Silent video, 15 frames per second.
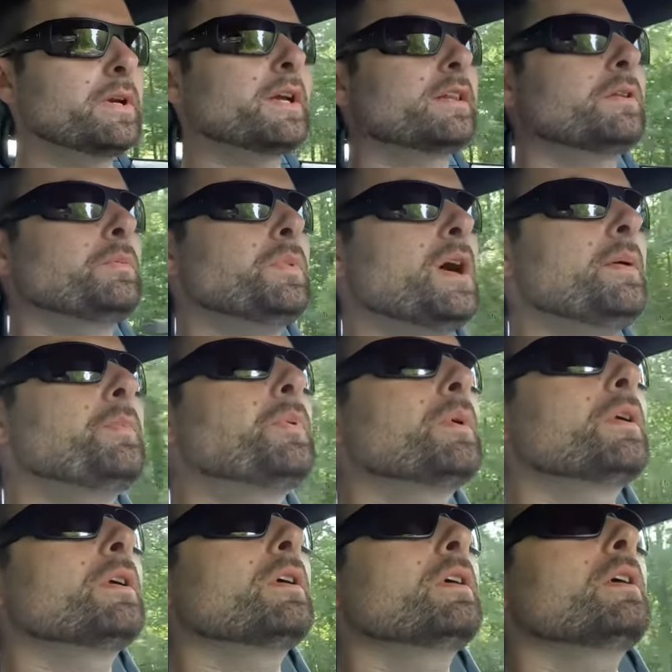We got the
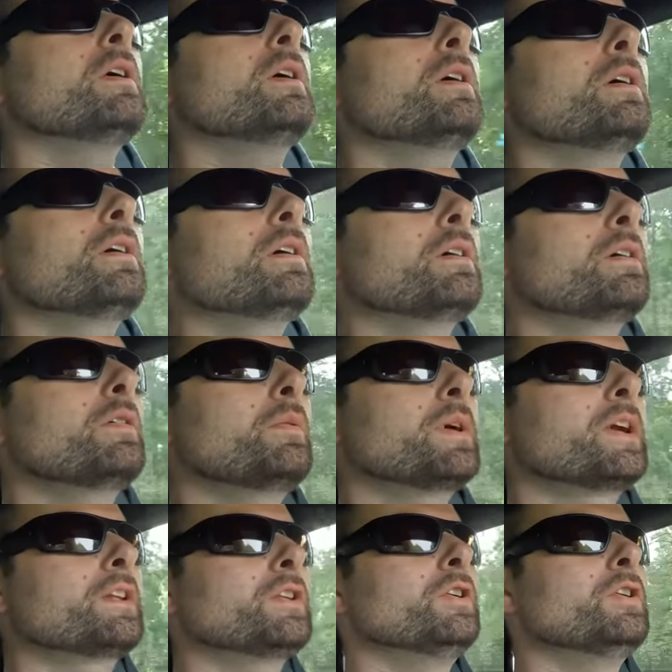bumper,
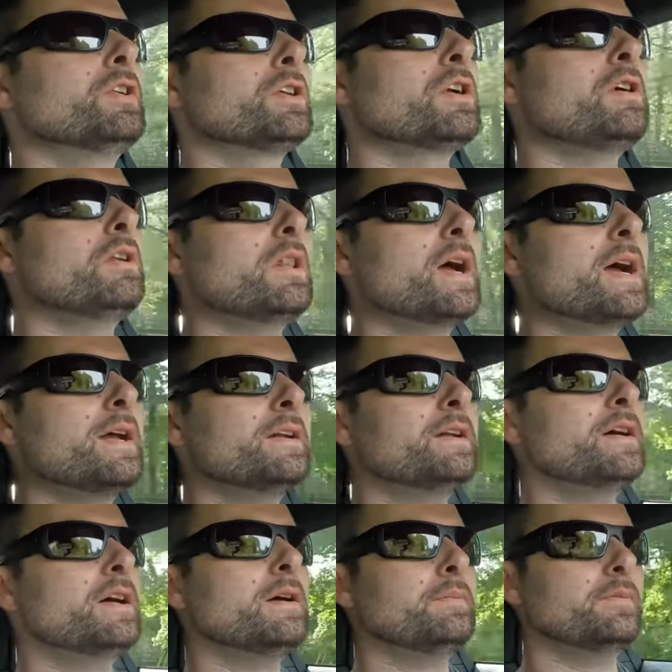we got the hood all
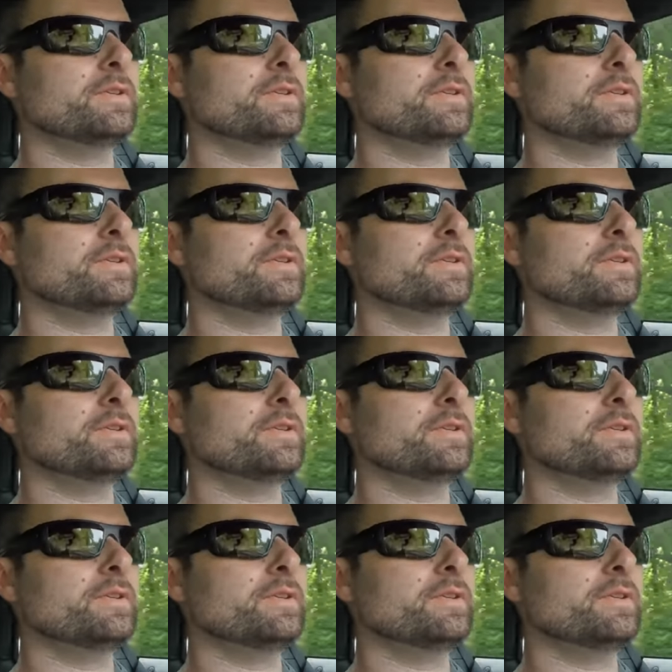lined up.